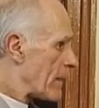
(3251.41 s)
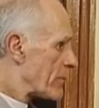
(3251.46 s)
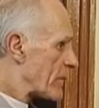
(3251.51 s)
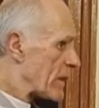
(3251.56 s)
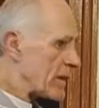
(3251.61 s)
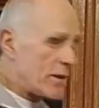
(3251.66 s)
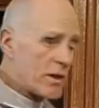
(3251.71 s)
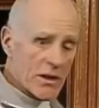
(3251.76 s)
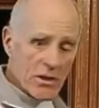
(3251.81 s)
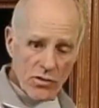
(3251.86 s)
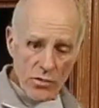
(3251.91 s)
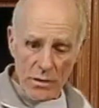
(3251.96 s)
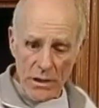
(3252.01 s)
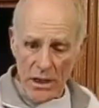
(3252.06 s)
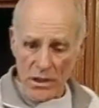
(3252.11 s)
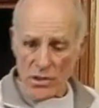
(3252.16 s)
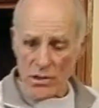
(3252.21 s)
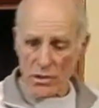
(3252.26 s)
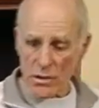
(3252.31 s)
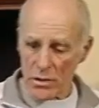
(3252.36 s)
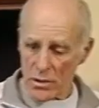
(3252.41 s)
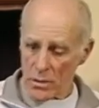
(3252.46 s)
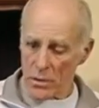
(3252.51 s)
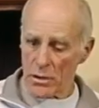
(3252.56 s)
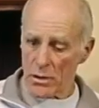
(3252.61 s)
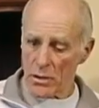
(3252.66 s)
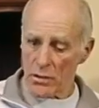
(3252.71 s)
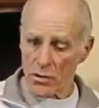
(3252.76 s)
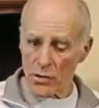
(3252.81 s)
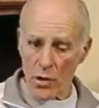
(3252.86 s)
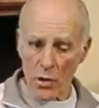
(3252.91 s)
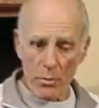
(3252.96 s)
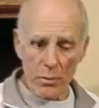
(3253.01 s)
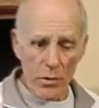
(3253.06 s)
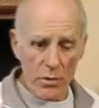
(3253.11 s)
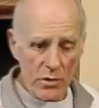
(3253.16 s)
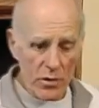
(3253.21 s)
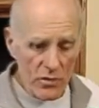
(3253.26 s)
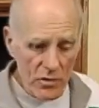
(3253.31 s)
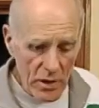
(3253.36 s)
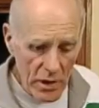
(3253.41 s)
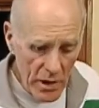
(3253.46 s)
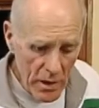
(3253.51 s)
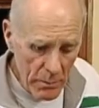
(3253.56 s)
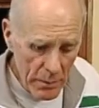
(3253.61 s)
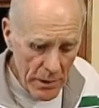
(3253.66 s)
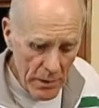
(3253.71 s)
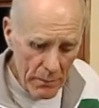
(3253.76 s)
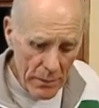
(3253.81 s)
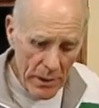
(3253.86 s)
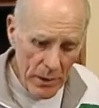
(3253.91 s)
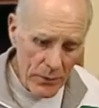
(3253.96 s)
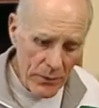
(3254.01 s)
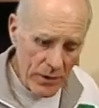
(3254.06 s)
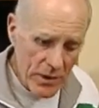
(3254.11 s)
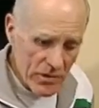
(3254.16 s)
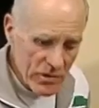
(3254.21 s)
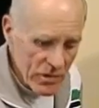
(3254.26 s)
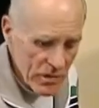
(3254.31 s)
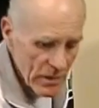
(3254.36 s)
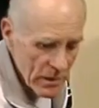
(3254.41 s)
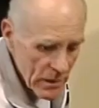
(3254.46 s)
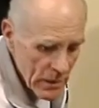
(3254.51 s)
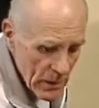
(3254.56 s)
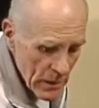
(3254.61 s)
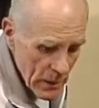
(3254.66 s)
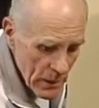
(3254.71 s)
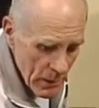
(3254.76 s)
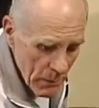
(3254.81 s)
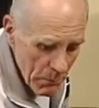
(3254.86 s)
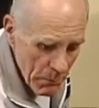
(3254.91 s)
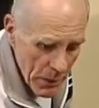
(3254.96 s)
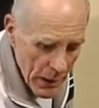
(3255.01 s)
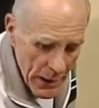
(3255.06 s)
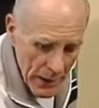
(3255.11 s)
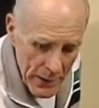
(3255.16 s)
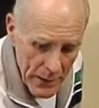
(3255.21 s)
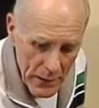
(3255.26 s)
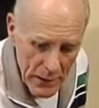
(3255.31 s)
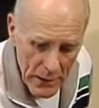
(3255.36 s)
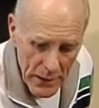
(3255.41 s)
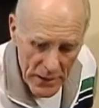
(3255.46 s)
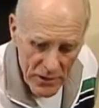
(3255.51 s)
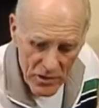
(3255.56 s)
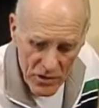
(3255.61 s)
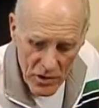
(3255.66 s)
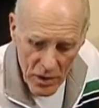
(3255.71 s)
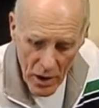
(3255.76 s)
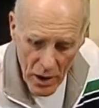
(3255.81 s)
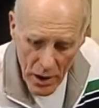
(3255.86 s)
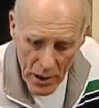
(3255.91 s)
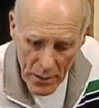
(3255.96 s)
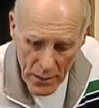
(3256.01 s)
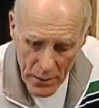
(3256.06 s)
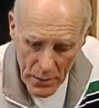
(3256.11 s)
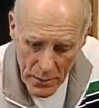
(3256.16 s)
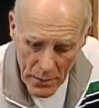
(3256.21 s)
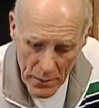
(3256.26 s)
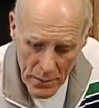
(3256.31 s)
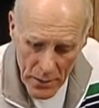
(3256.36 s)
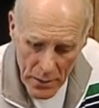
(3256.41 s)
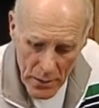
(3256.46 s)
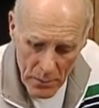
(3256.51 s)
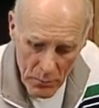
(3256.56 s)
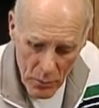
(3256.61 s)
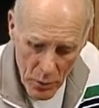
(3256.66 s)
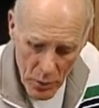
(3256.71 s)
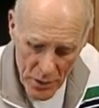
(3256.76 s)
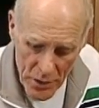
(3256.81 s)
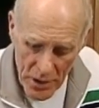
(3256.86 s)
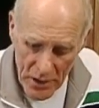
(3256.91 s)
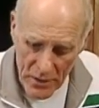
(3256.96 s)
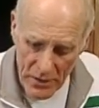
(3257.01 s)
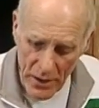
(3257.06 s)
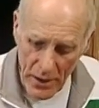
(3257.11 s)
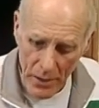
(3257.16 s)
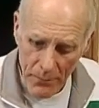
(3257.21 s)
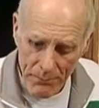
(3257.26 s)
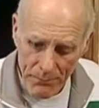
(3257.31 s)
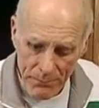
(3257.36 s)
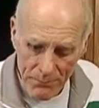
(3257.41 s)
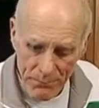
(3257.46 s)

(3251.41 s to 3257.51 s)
In the introduction, in your notebook, there's a little bit about this, but let's talk in more detail.